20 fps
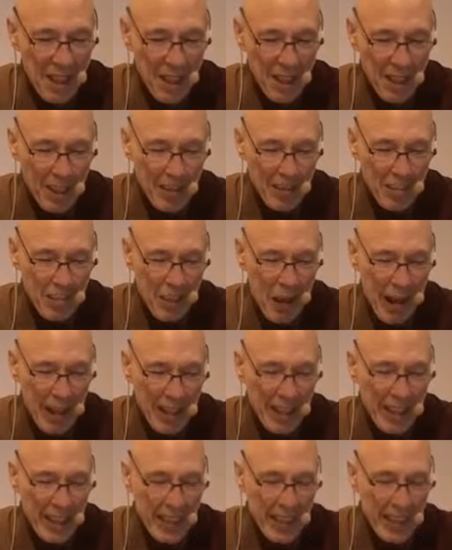A
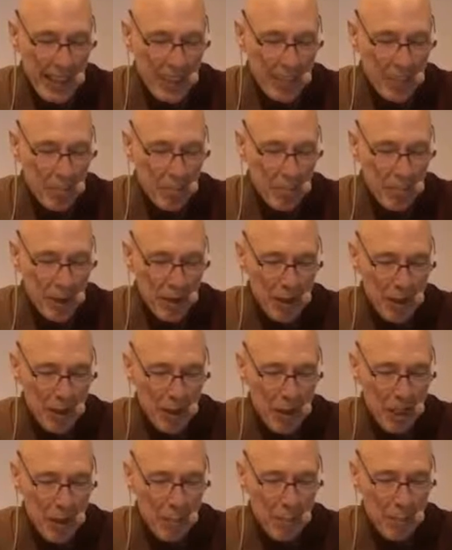body built
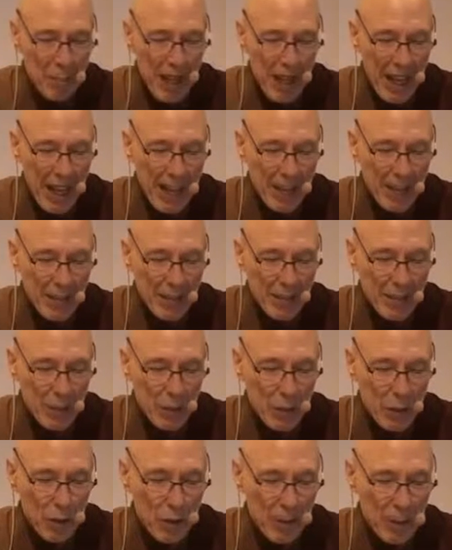up out of
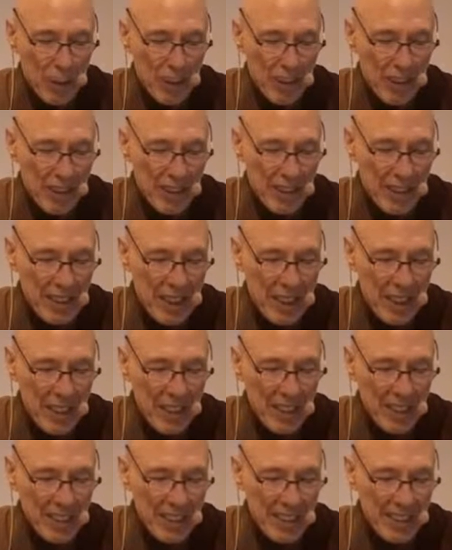sores,
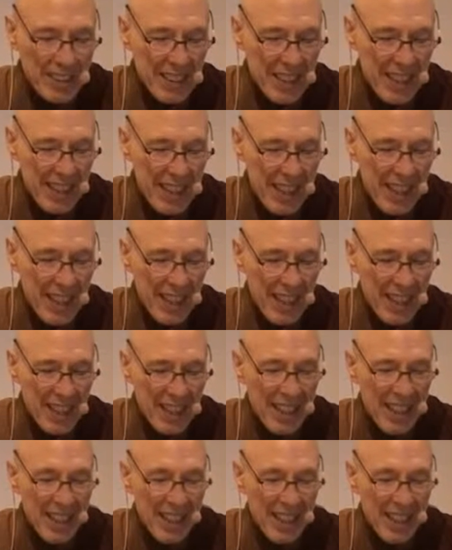sick,